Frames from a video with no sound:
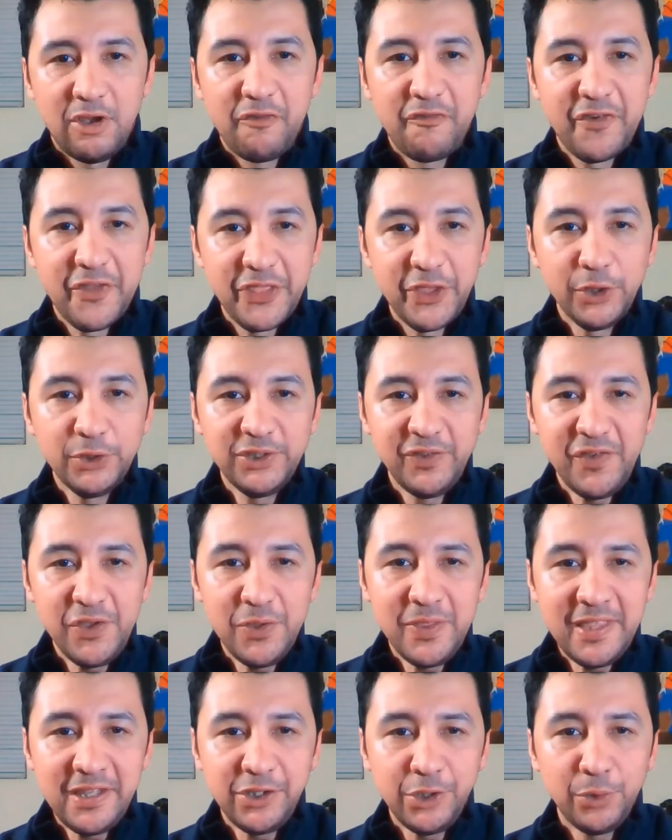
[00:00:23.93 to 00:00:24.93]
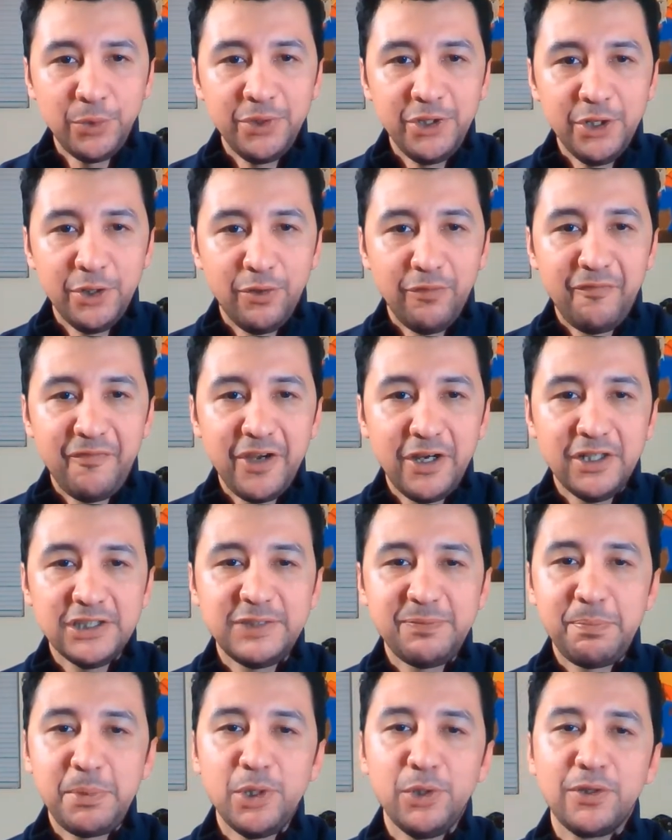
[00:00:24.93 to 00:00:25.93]
For those of you that don't know, Ferris
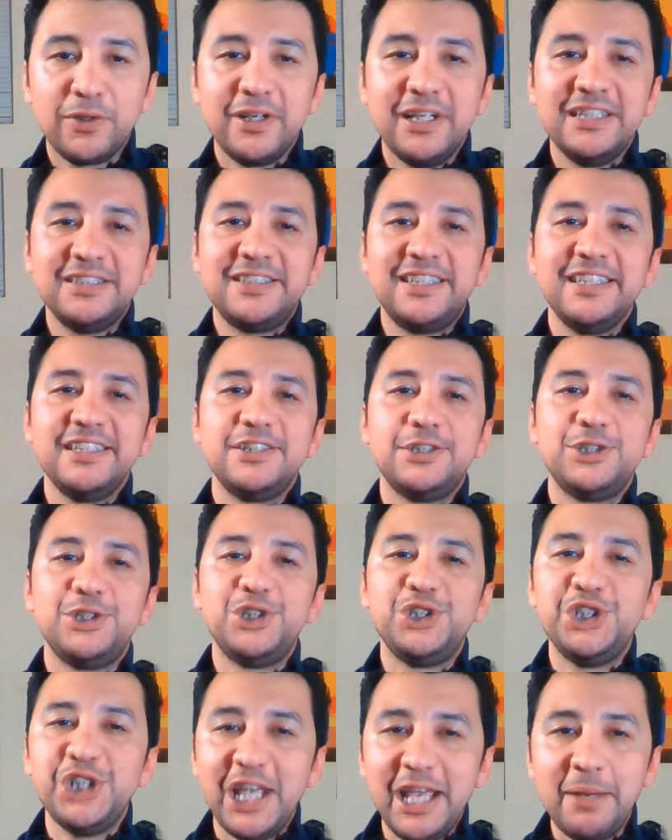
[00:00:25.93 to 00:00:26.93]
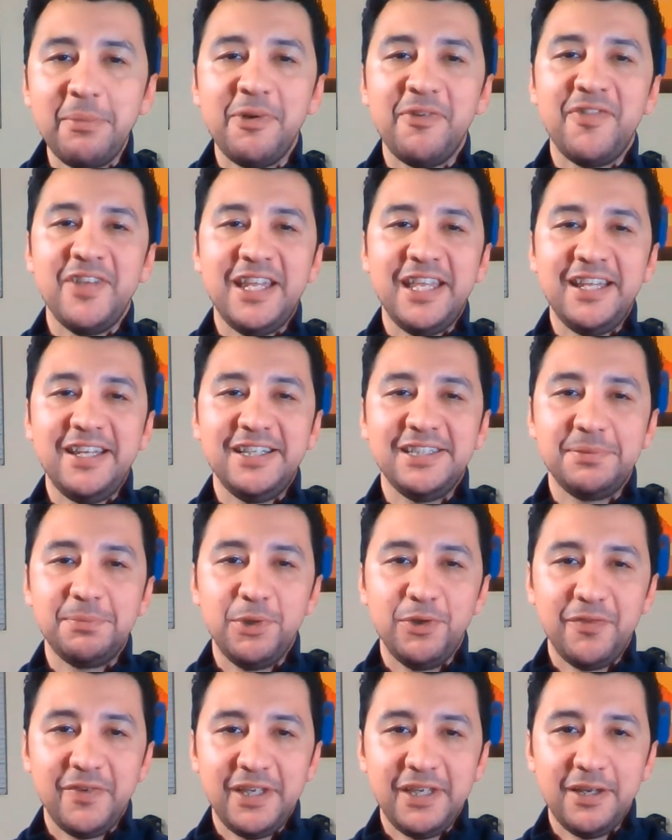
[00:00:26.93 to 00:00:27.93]
Bueller is this gem of an 80s
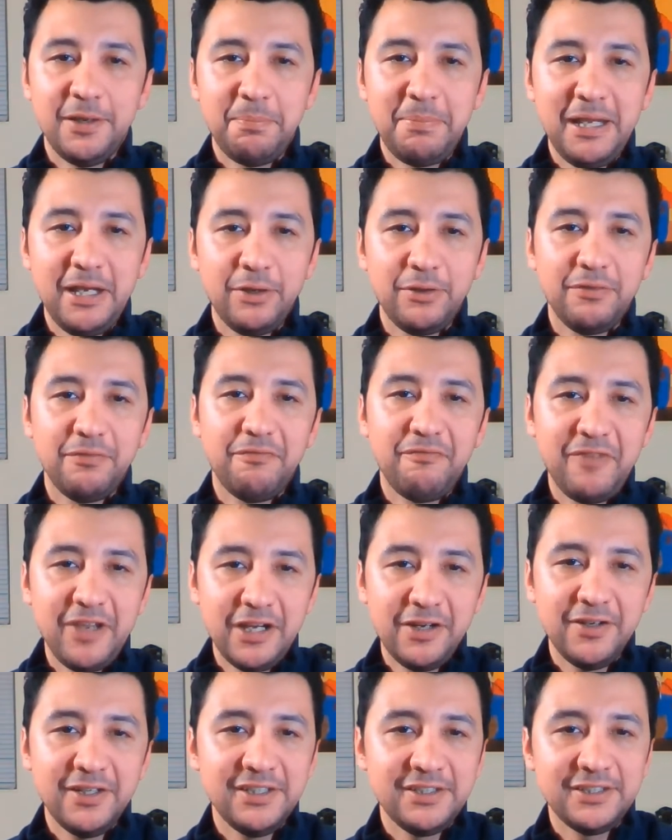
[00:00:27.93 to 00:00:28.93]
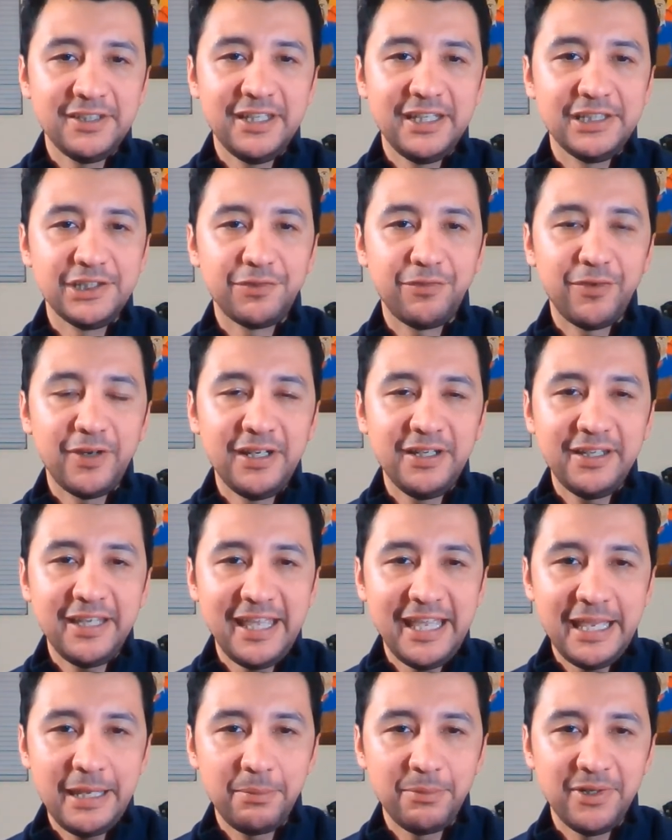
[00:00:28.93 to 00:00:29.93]
movie about Ferris, his friend
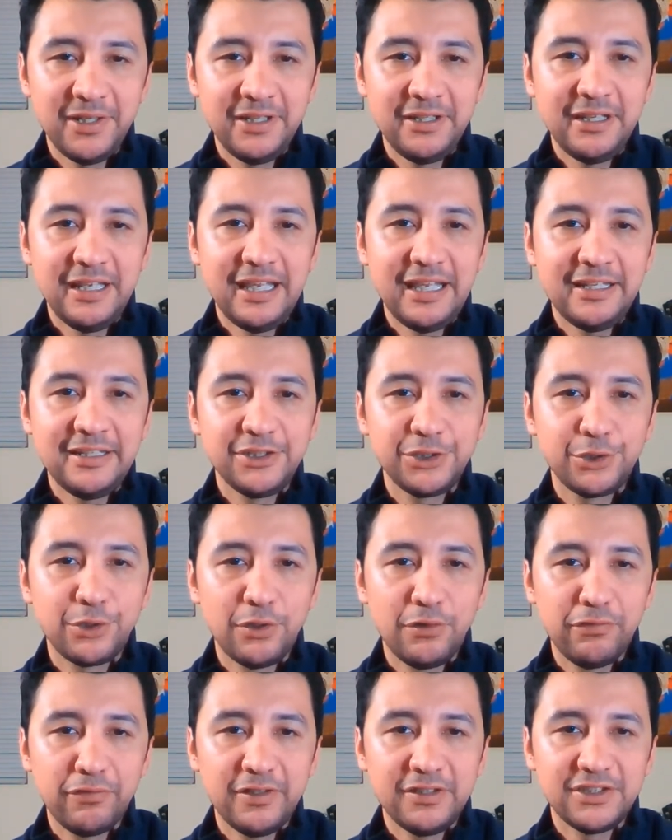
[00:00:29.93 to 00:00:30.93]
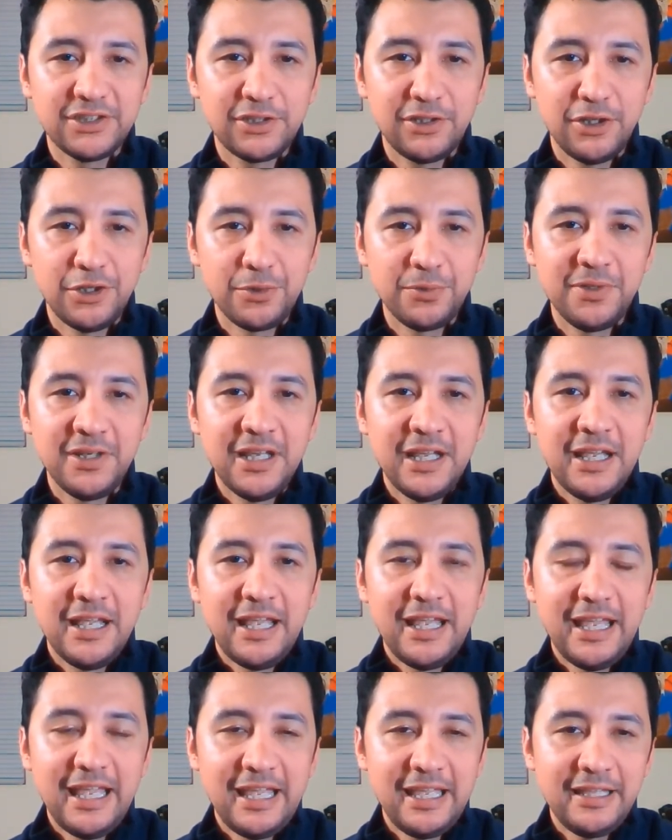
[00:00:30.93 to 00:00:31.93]
Cameron, and his girlfriend Sloane,
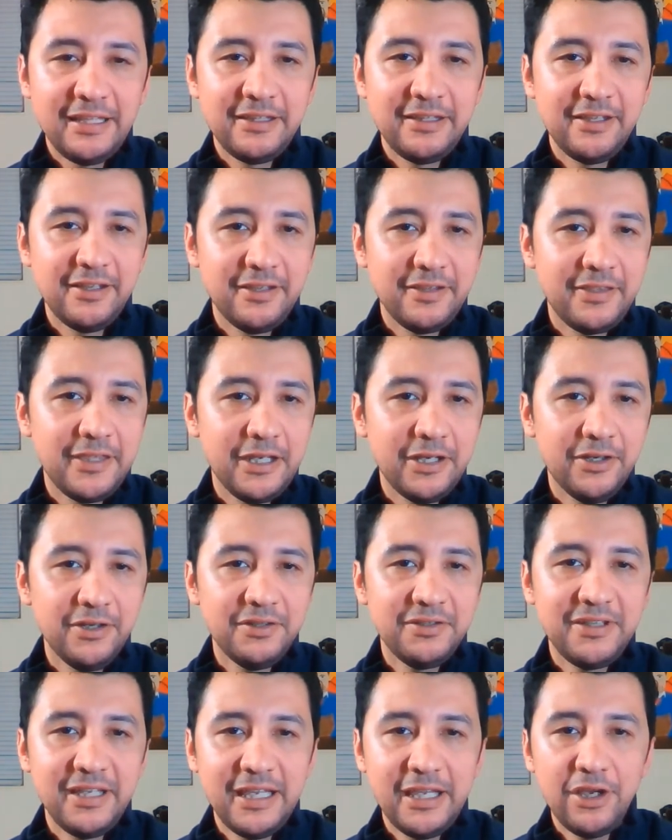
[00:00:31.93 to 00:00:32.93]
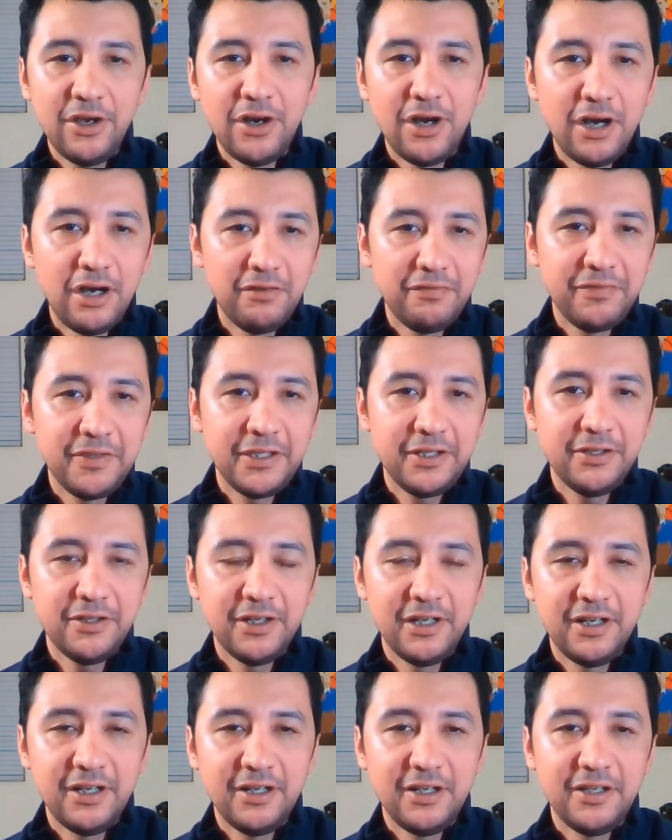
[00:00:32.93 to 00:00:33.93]
and their day off,
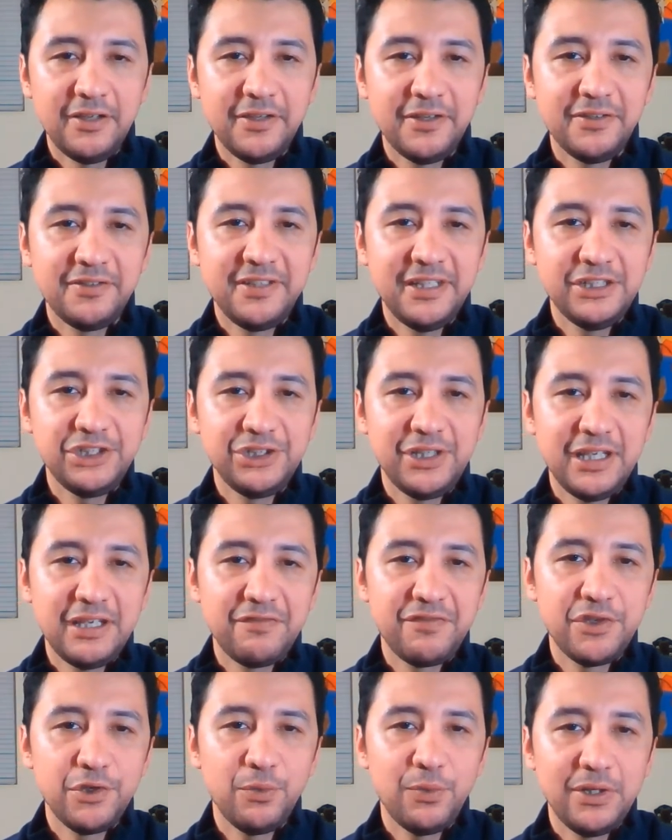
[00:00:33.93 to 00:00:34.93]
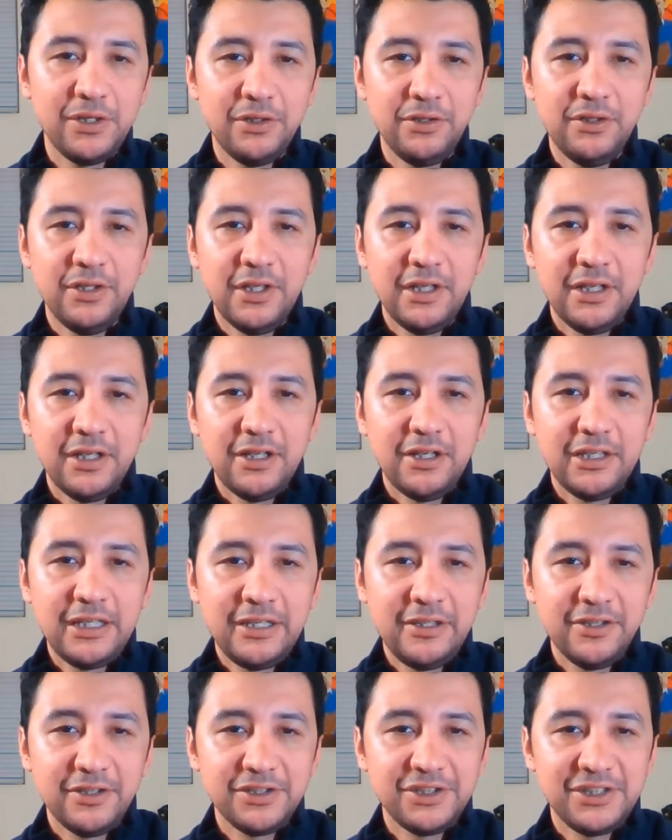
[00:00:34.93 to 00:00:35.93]
their ditch day, if you will,
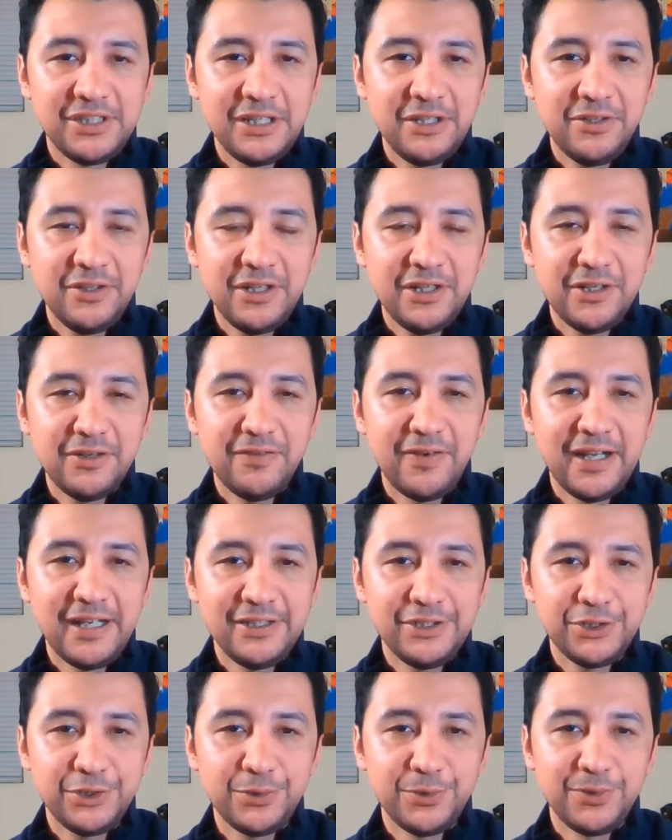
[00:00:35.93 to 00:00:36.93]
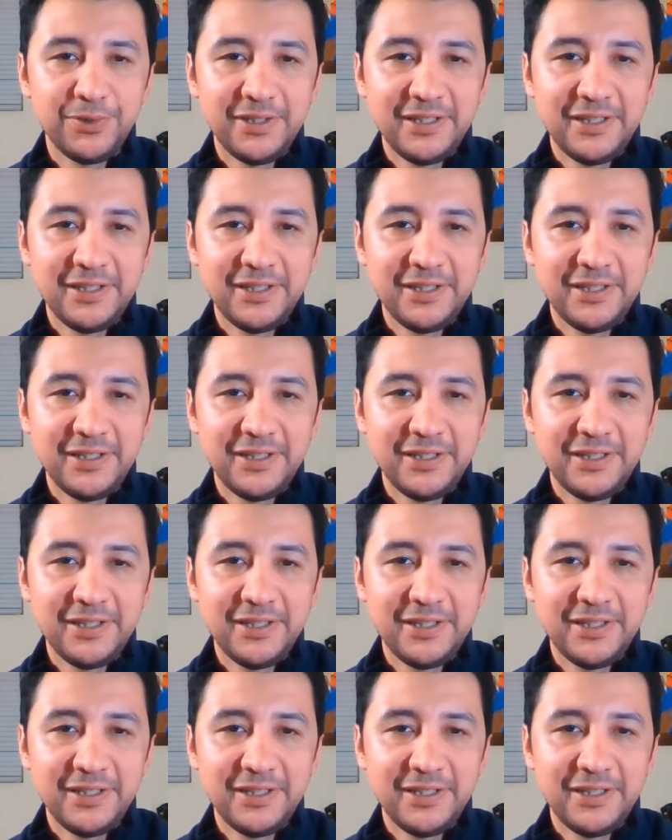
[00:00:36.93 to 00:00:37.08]
in their senior year of high school.